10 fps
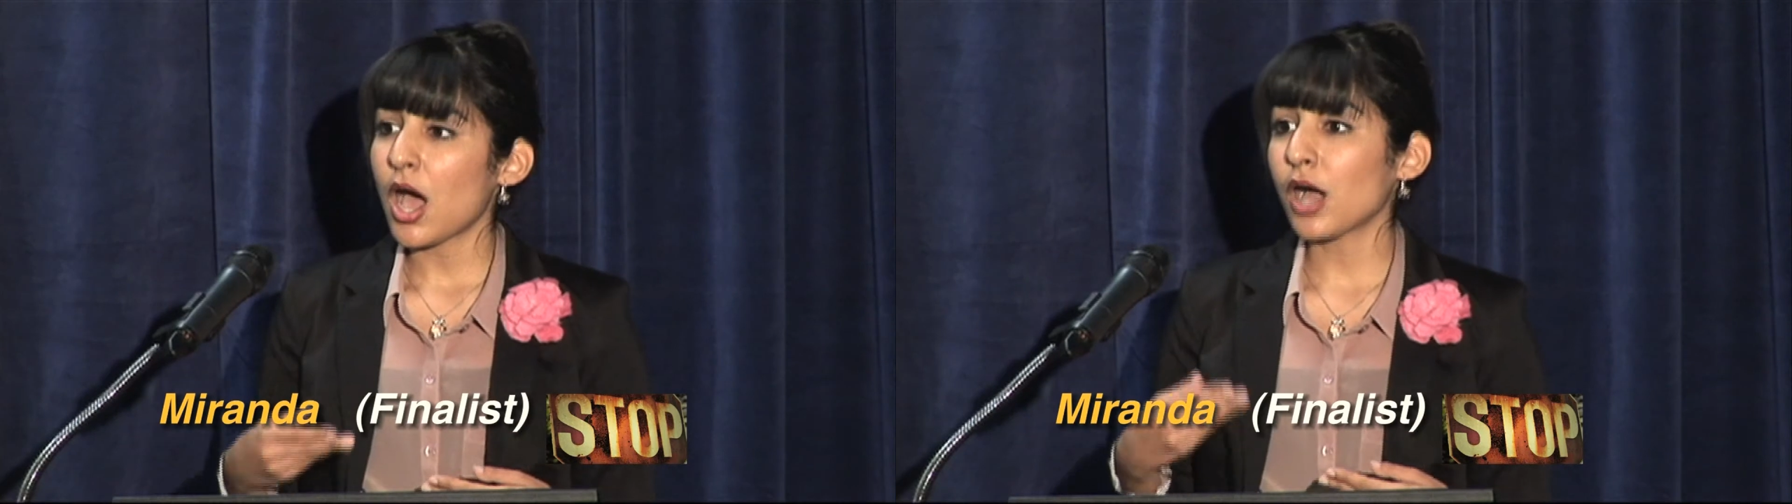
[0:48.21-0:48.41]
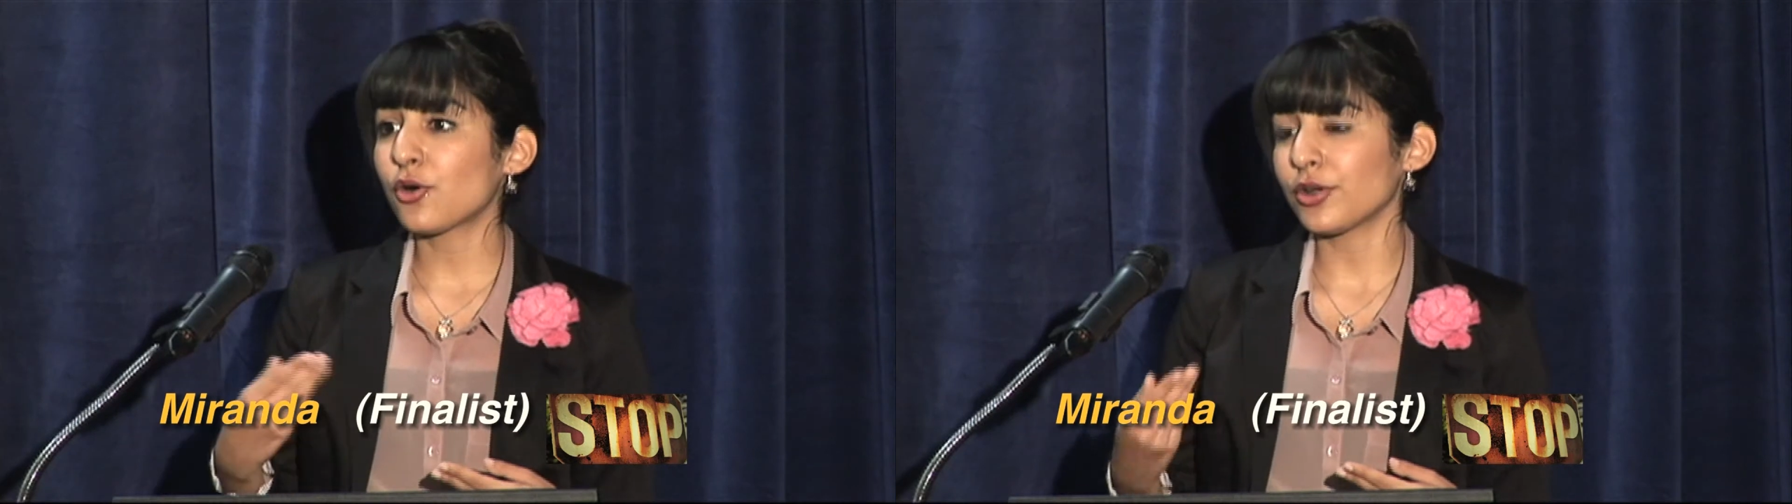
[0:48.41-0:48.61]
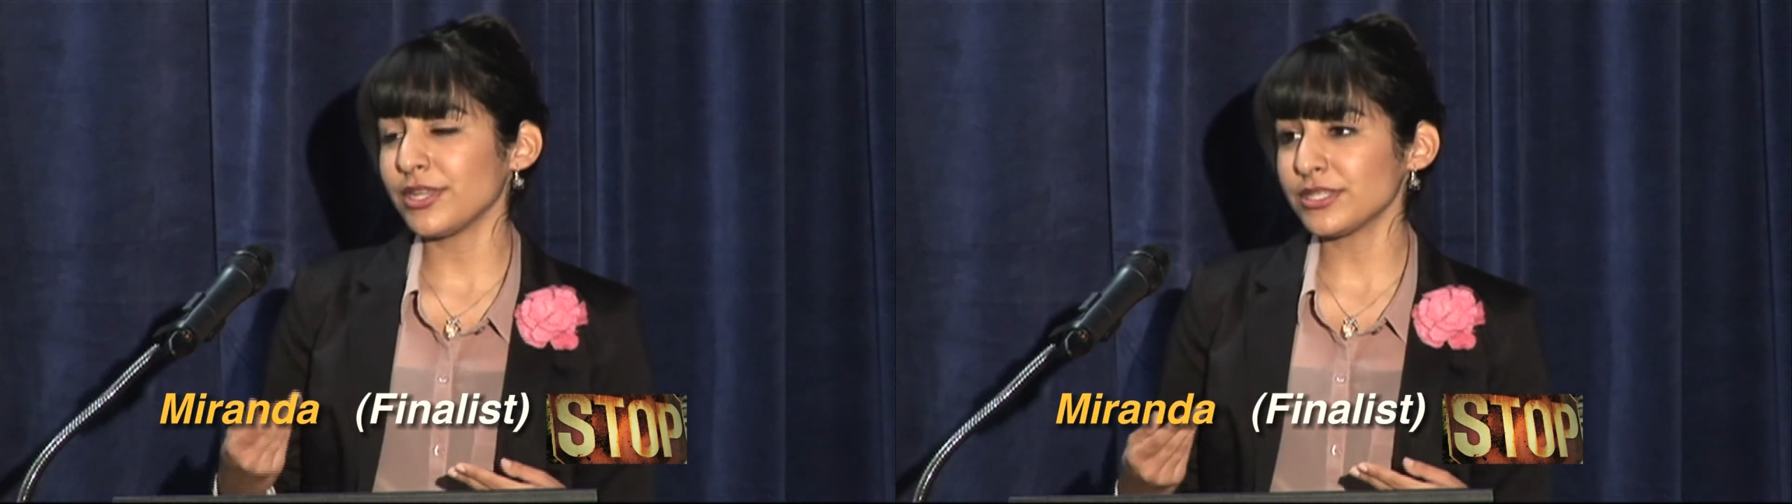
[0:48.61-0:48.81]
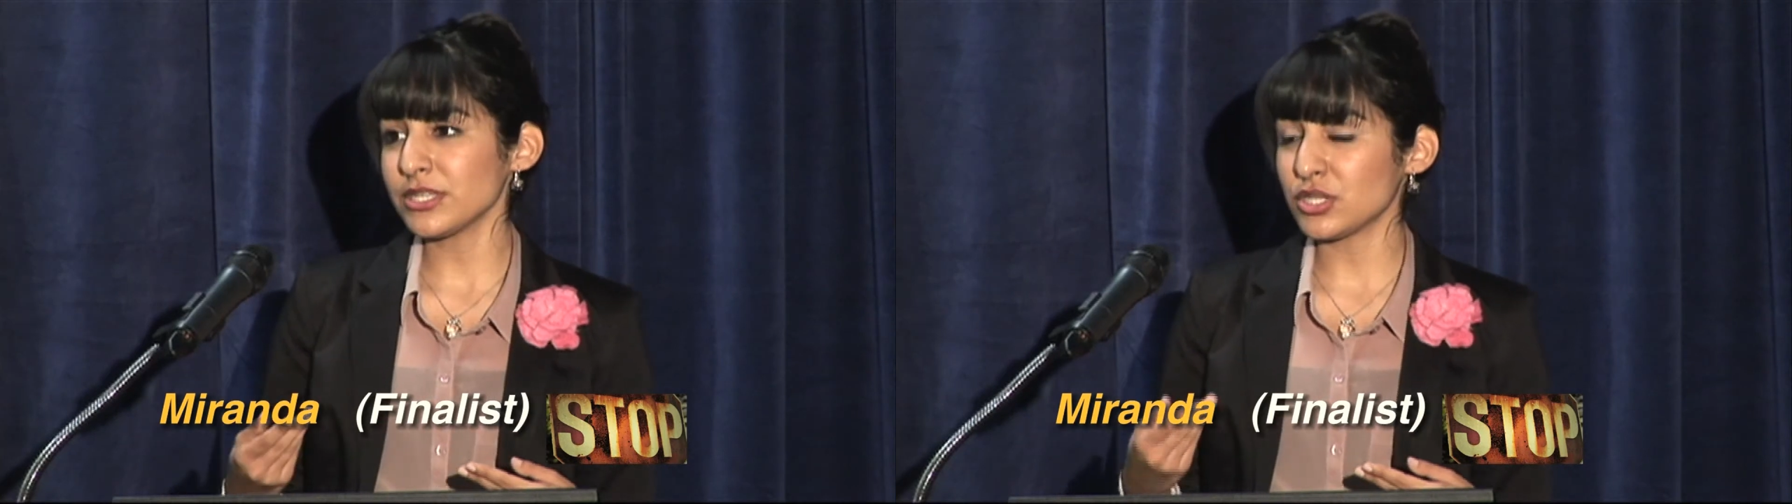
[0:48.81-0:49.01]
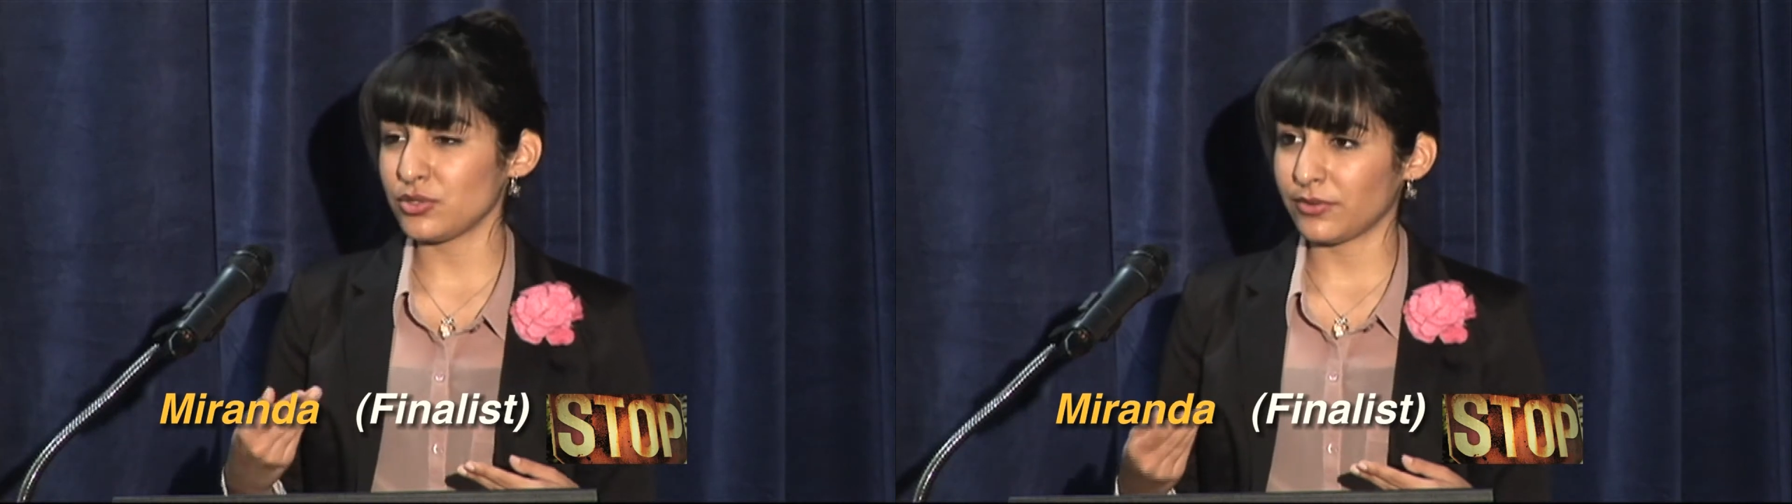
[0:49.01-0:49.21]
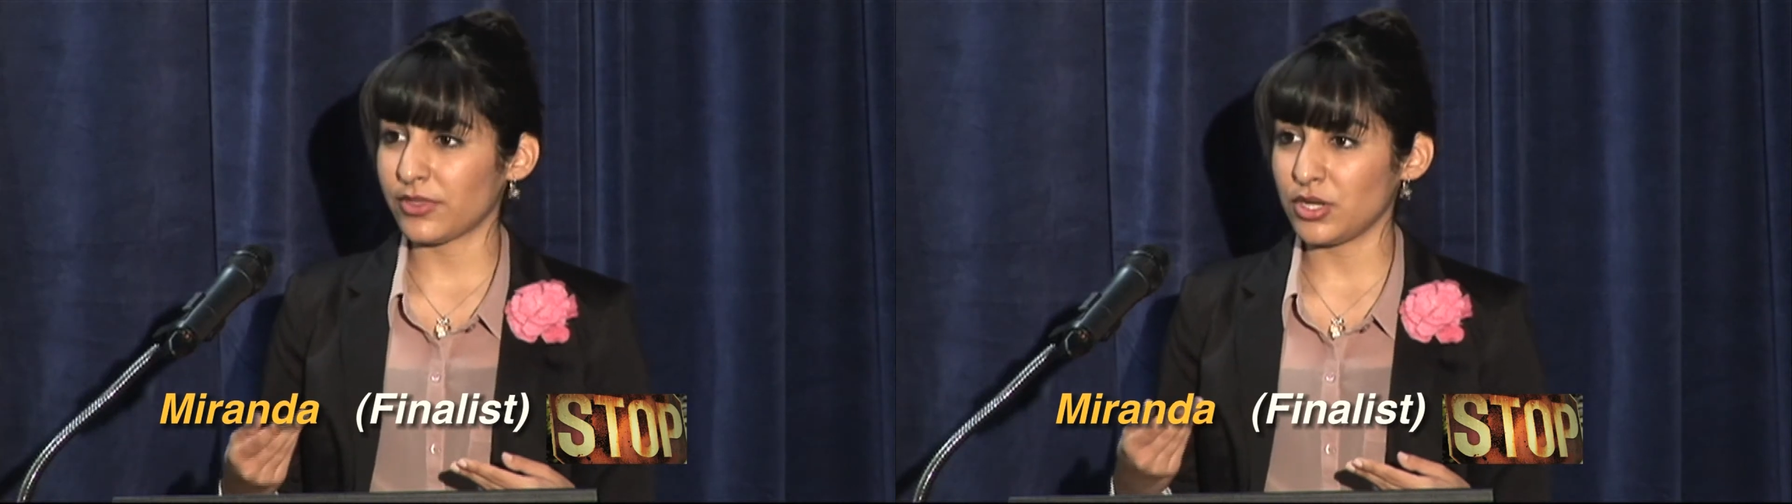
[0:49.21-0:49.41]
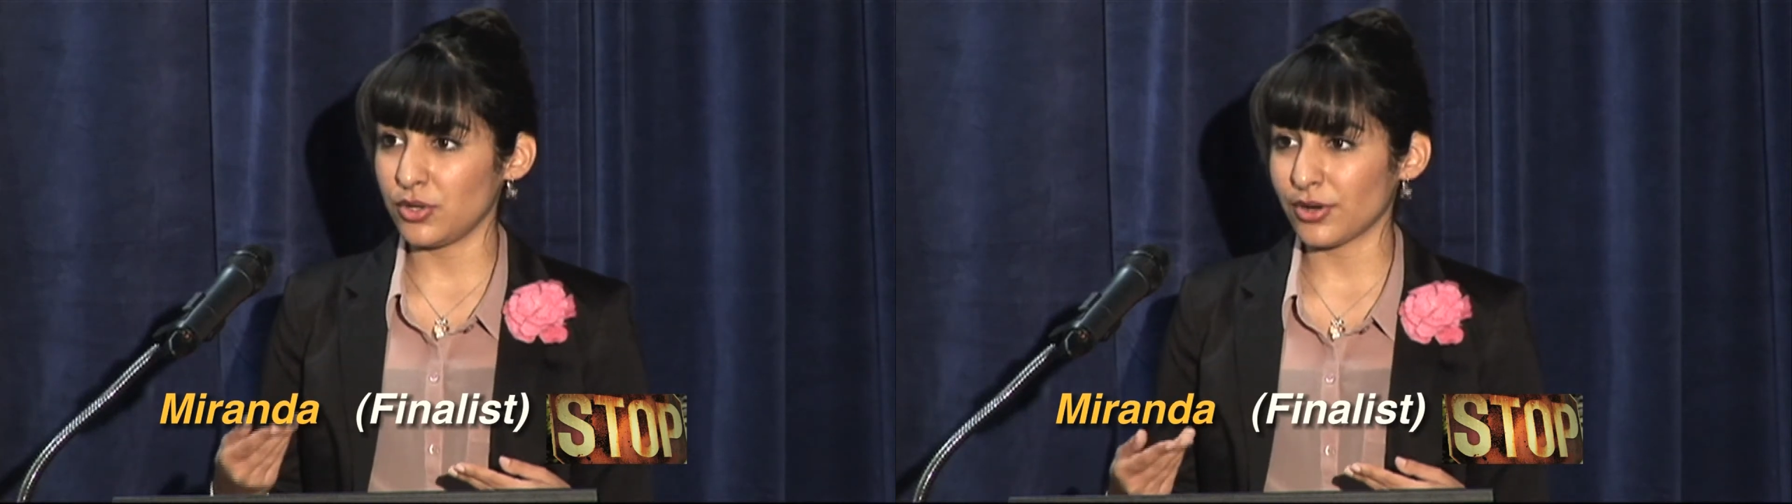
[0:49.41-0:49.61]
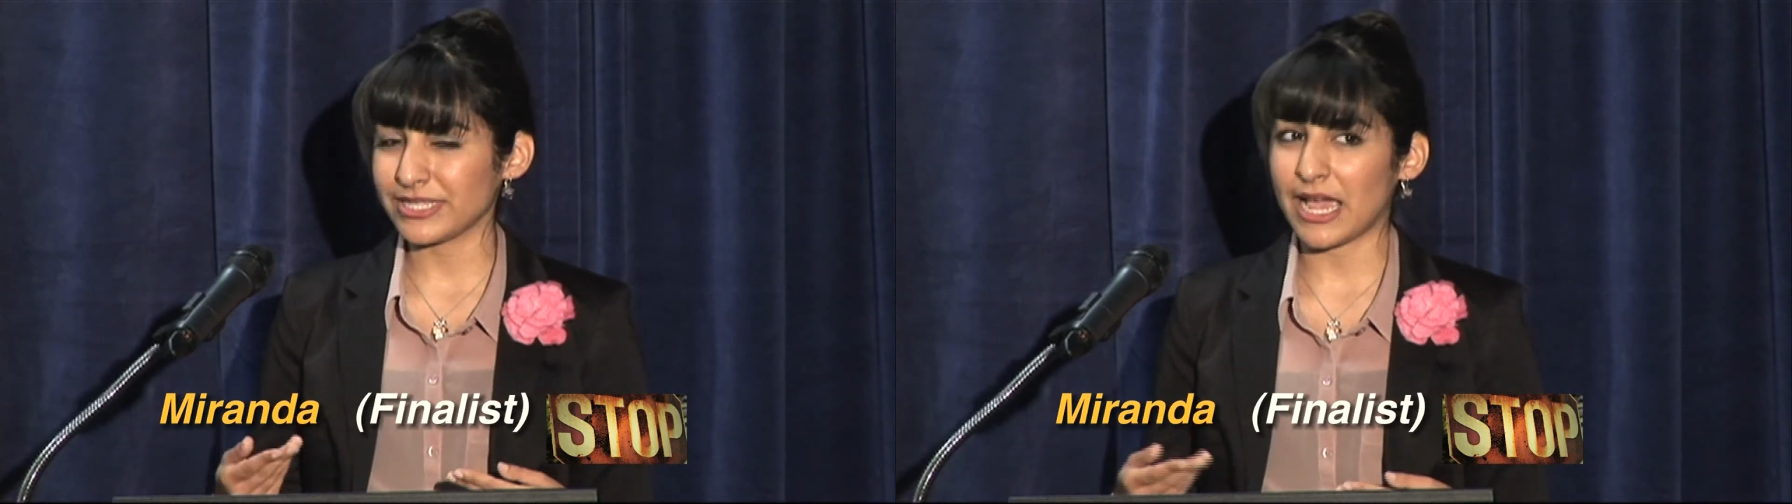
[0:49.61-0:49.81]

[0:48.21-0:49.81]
according to the New York